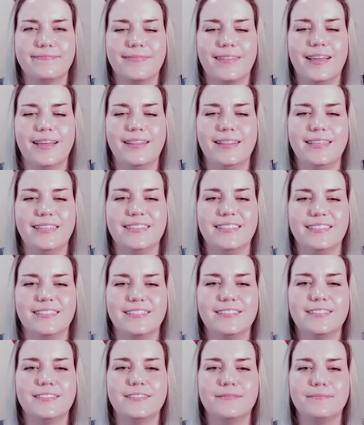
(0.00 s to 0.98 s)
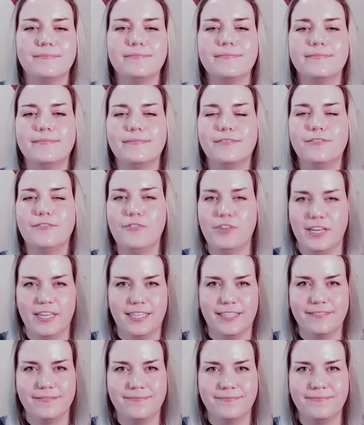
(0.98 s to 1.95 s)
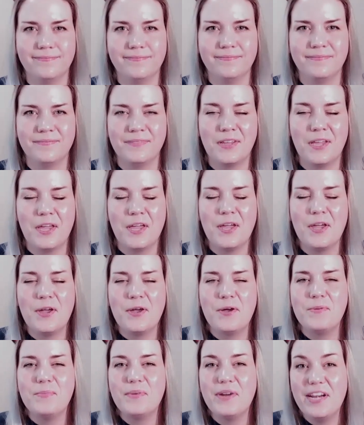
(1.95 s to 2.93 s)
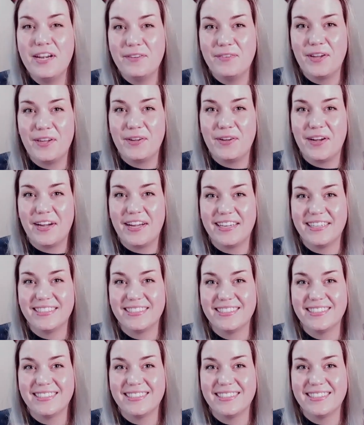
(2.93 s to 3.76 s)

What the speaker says: think that's fitting. But anyway, you guys,